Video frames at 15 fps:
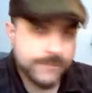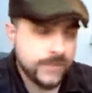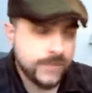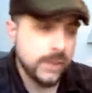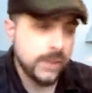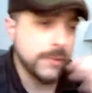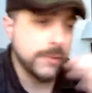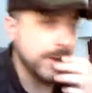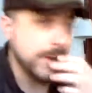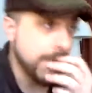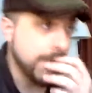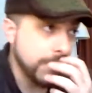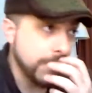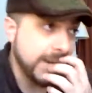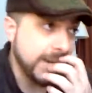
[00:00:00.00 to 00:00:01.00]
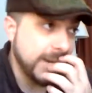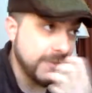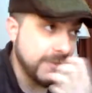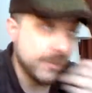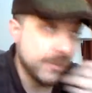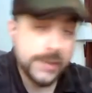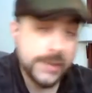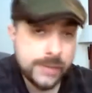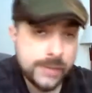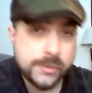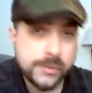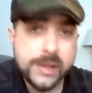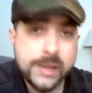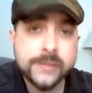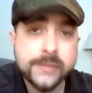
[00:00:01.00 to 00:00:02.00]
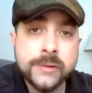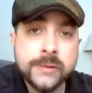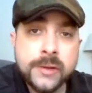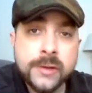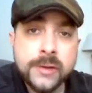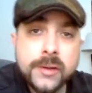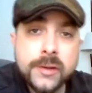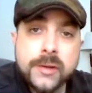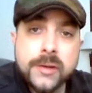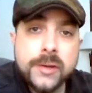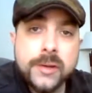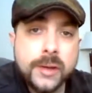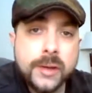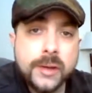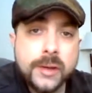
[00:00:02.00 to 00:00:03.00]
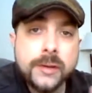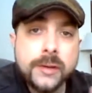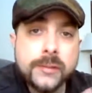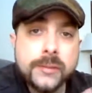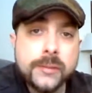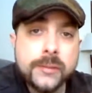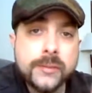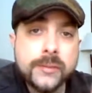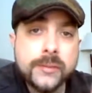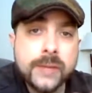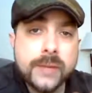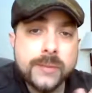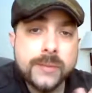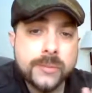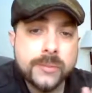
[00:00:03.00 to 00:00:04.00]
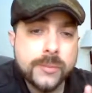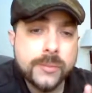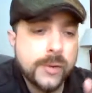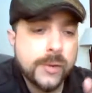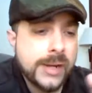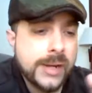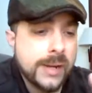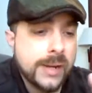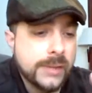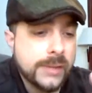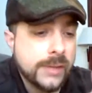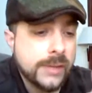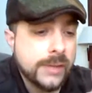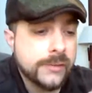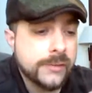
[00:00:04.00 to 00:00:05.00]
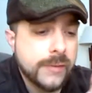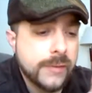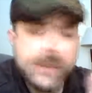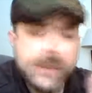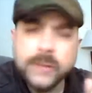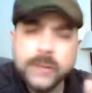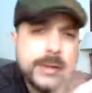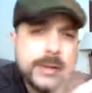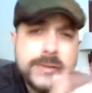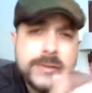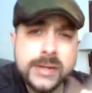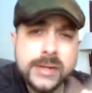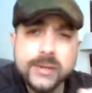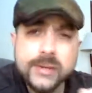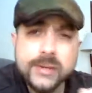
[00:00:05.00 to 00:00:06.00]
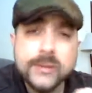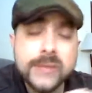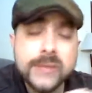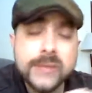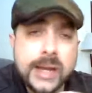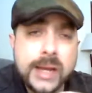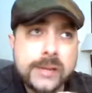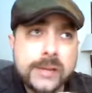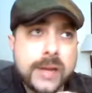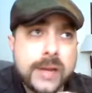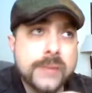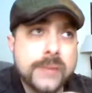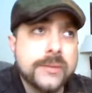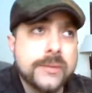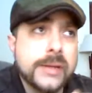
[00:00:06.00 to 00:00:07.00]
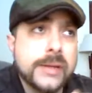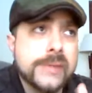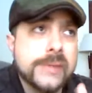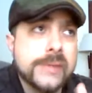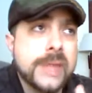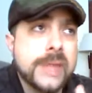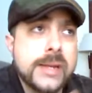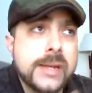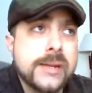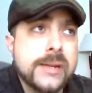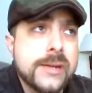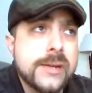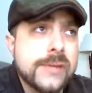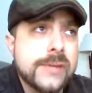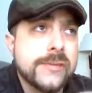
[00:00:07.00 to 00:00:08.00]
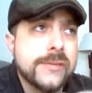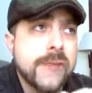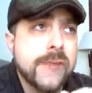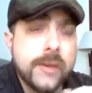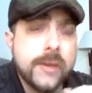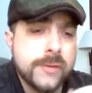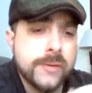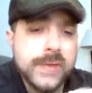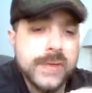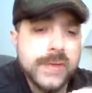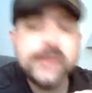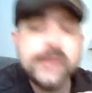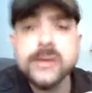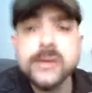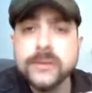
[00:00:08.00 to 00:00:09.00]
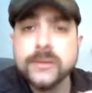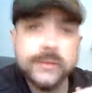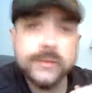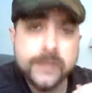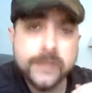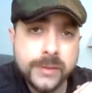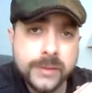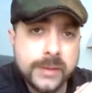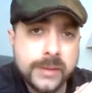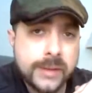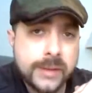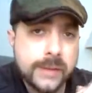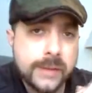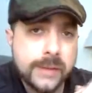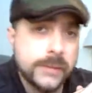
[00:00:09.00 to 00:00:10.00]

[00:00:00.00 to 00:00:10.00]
You know, we're not working for the devil, as you sometimes will point out. You know, I think one of your videos was titled like "Satan is the father of atheists" or something like that.